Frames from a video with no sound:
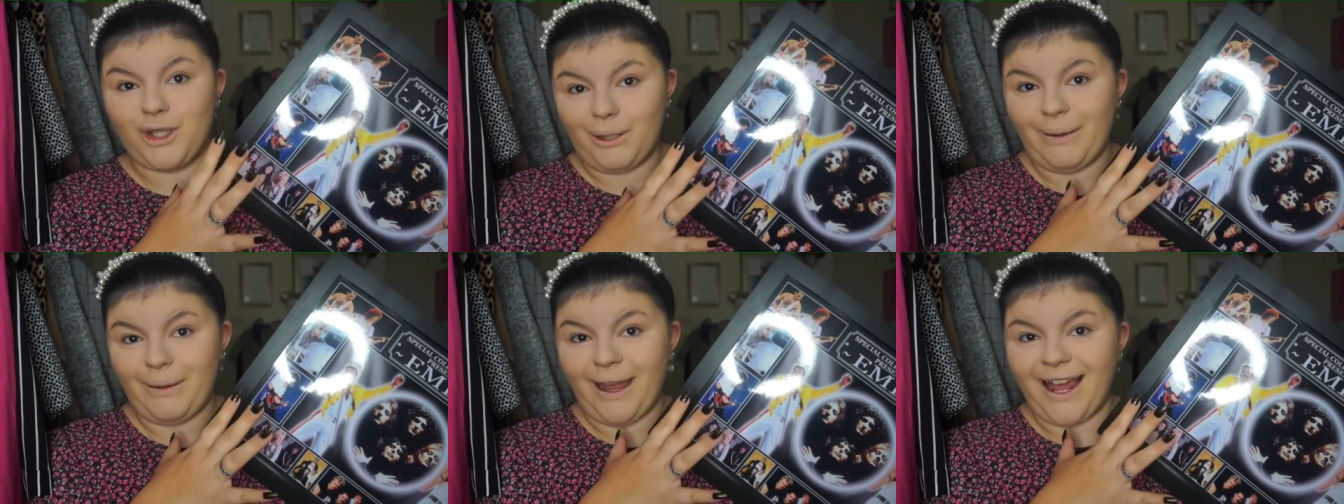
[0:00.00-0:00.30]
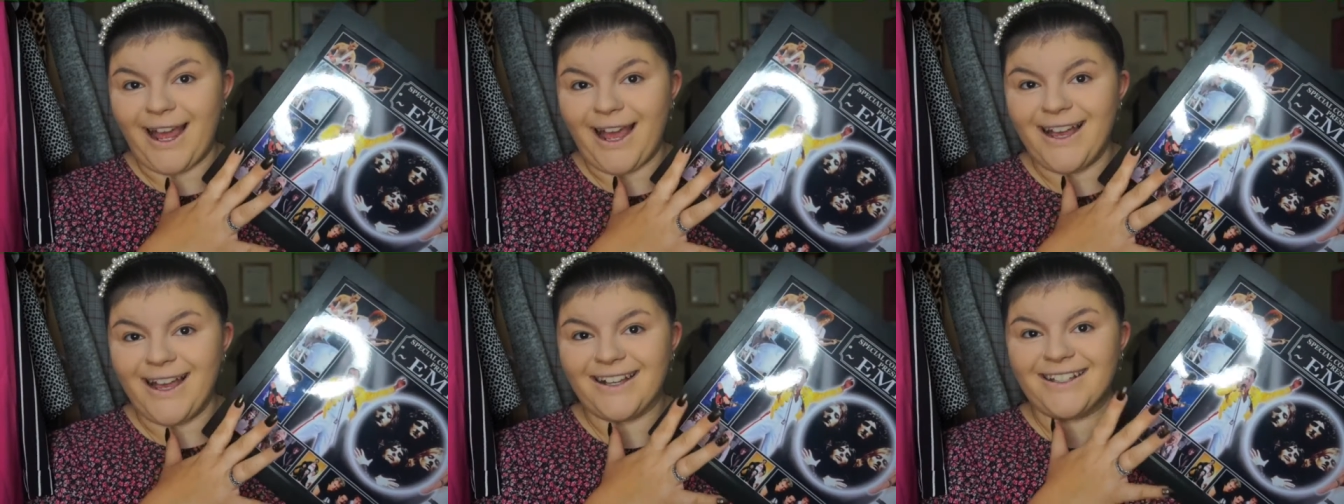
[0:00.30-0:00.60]

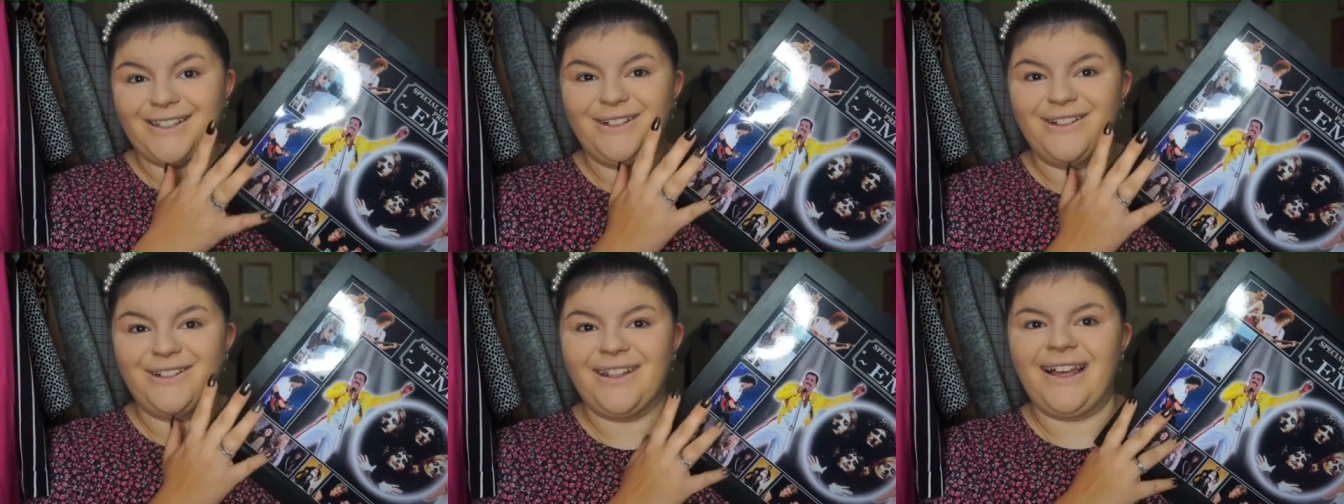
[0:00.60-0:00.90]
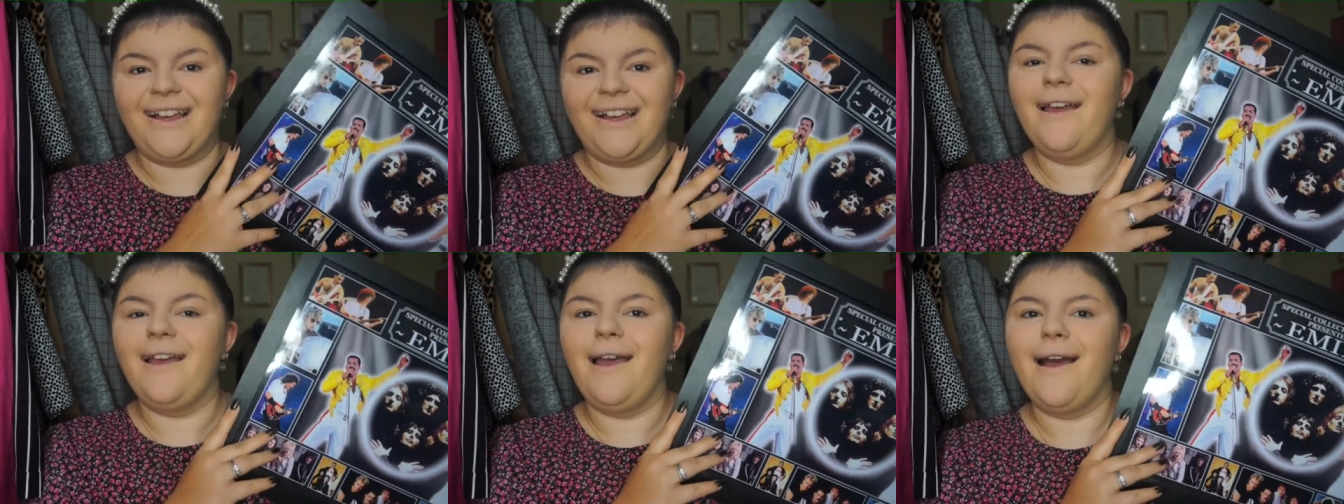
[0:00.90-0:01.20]
bags and all that.
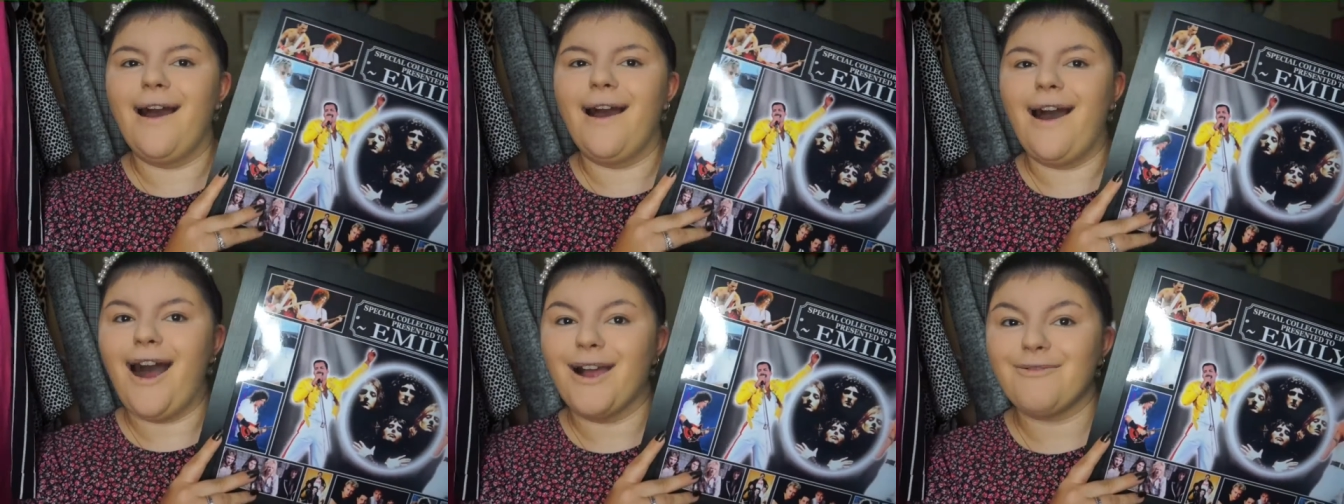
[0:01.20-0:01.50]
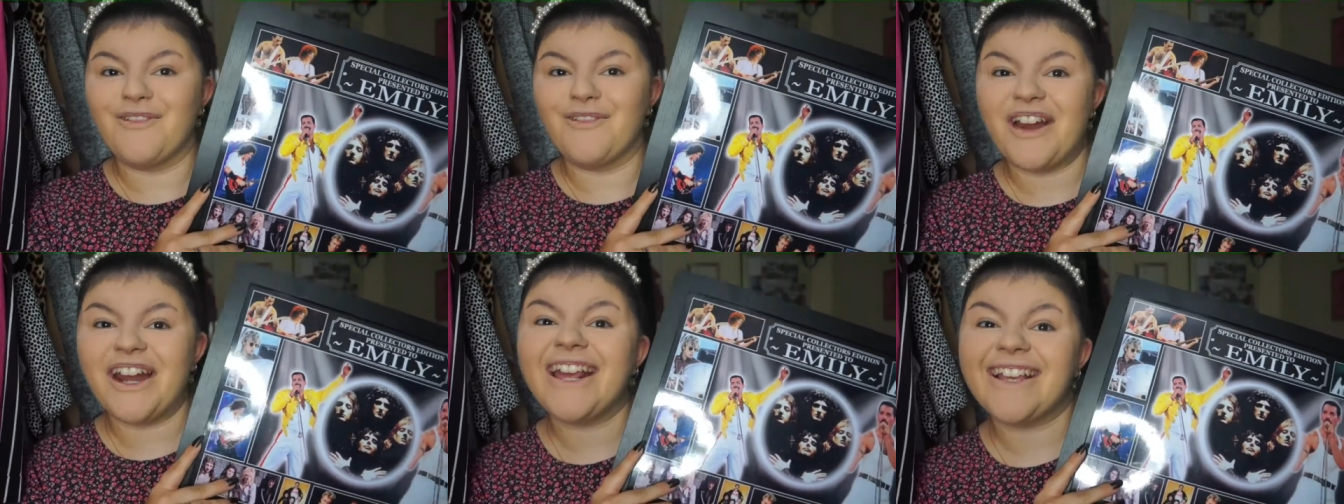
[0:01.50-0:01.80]
I'm
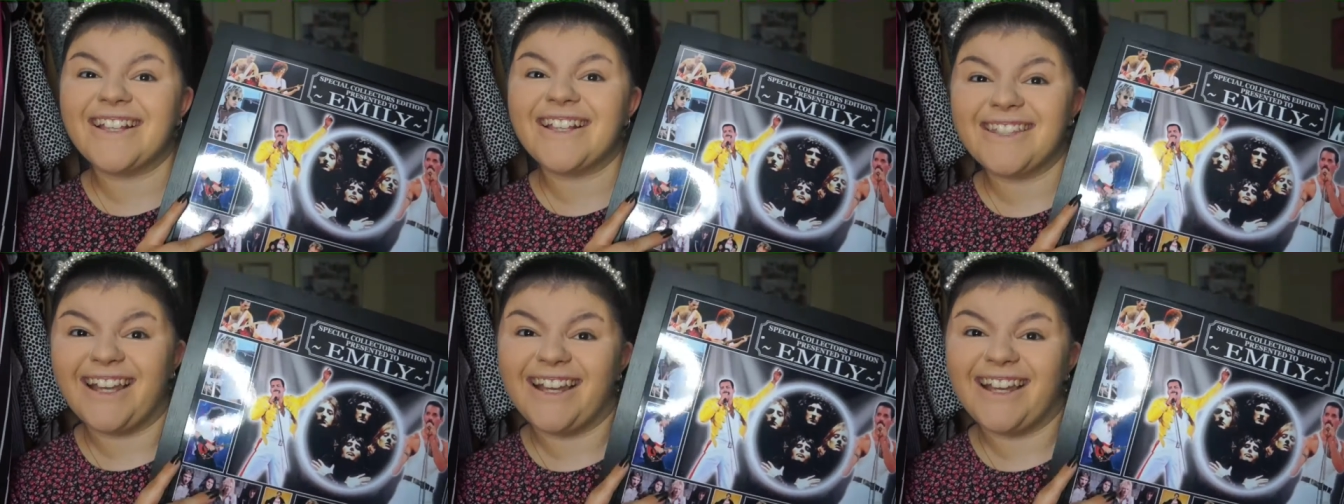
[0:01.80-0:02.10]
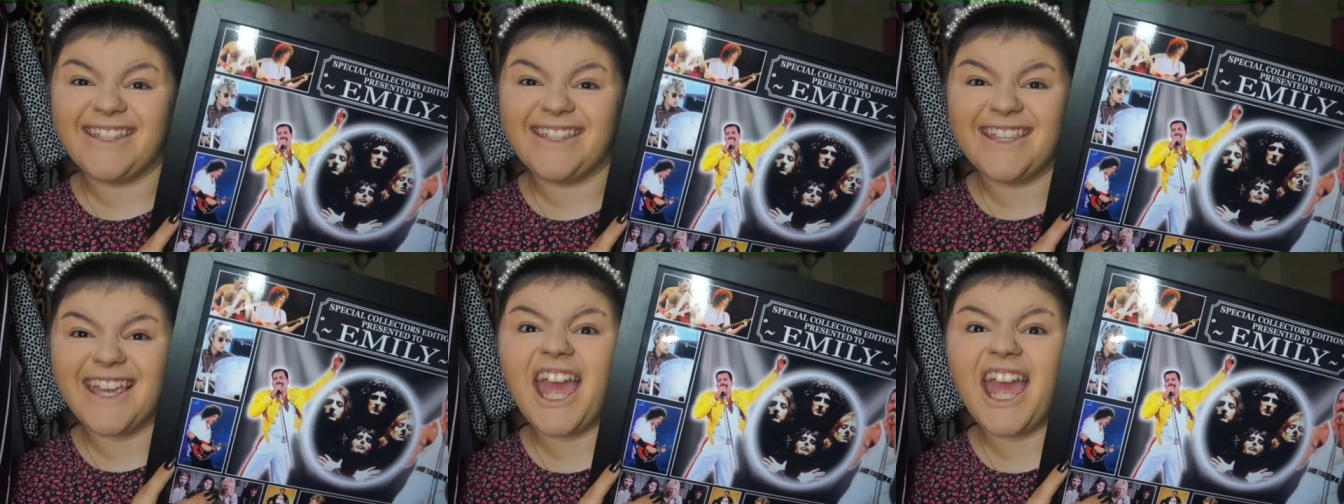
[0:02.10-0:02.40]
really excited
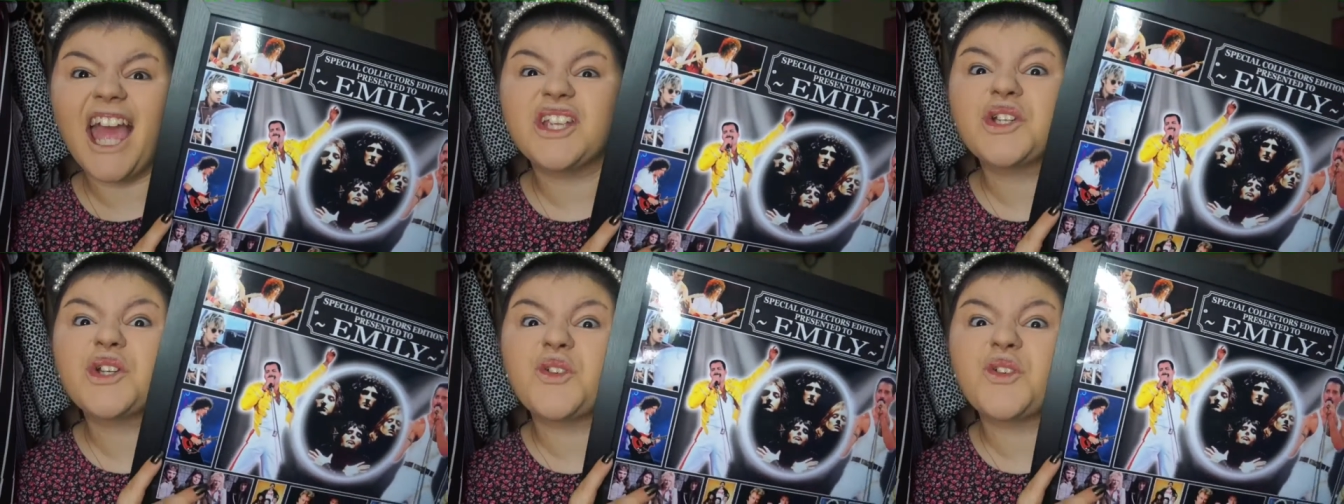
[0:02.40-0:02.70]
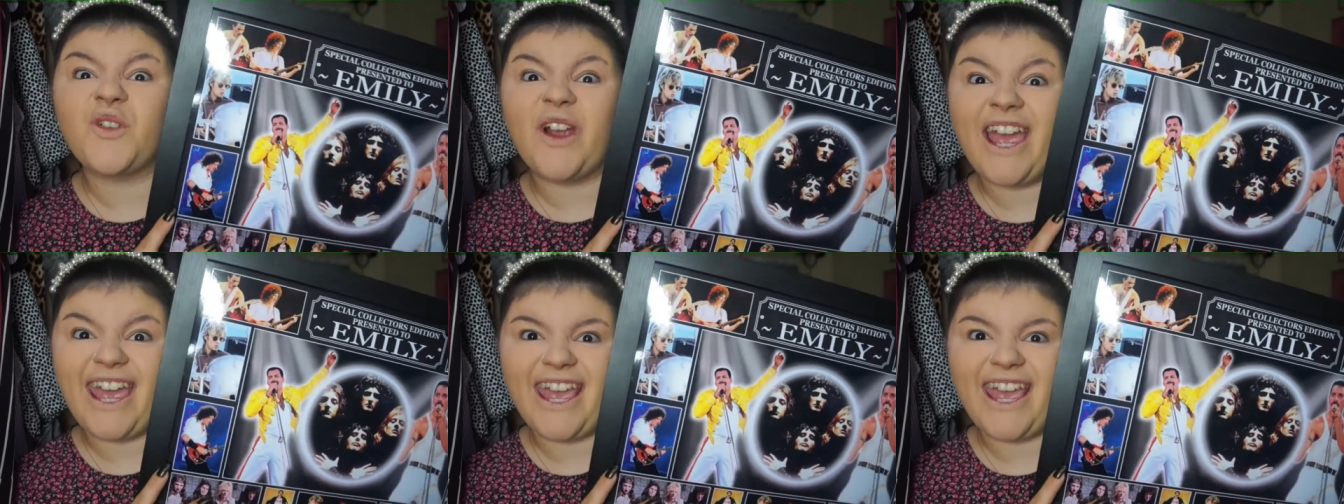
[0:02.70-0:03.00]
to get a
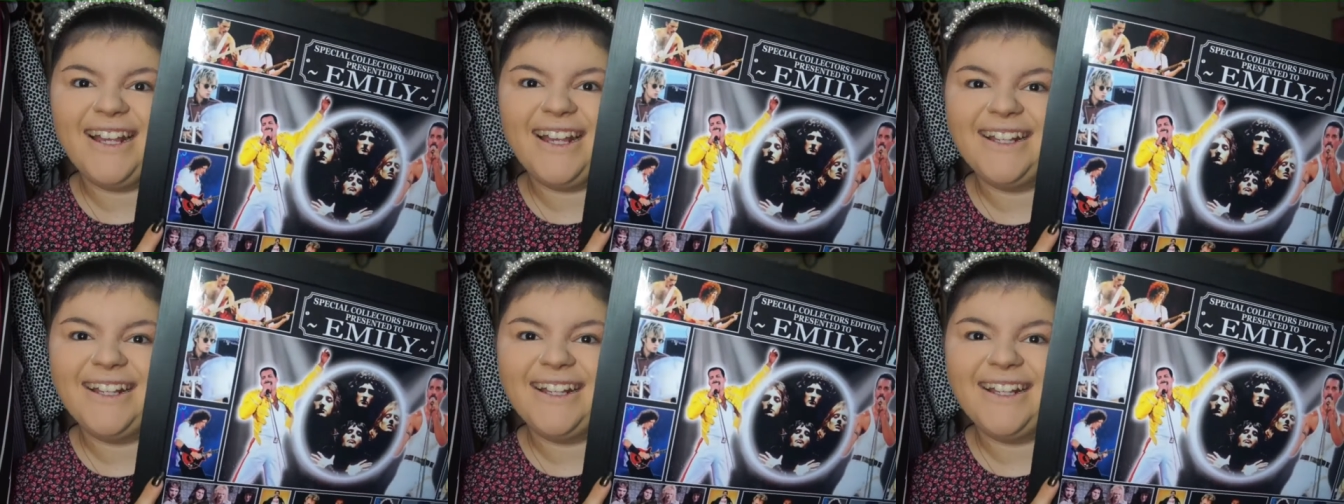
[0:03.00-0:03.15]
tray.